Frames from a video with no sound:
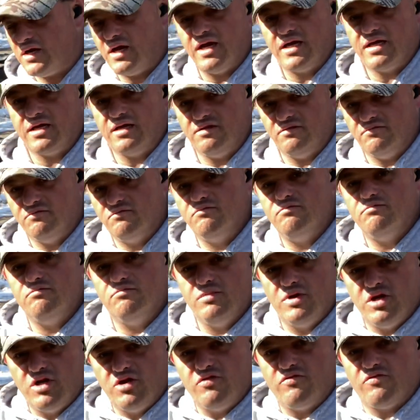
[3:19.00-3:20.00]
can
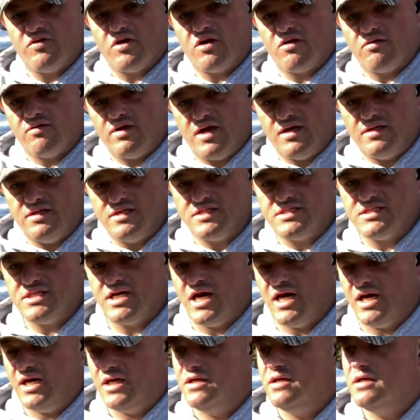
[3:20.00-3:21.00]
maneuver around the
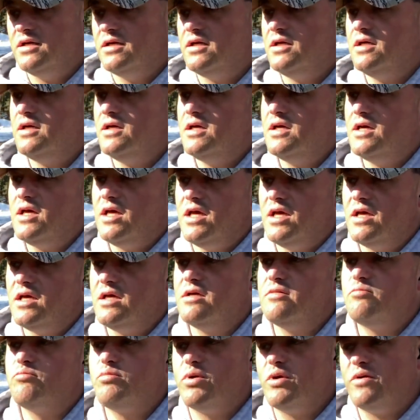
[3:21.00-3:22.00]
site,
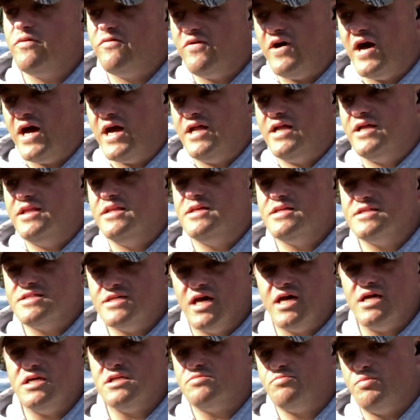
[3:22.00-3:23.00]
provided the
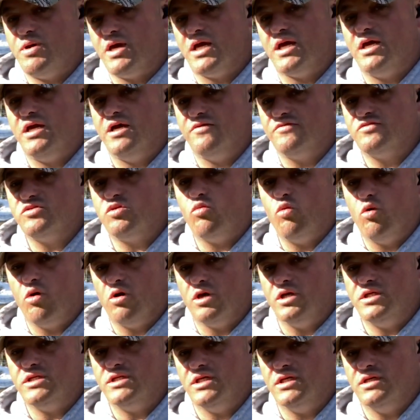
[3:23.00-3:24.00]
site is big enough to
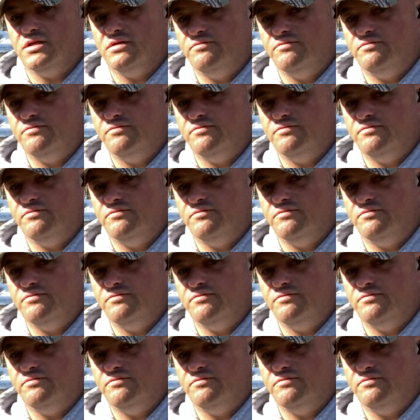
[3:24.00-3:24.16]
warrant it.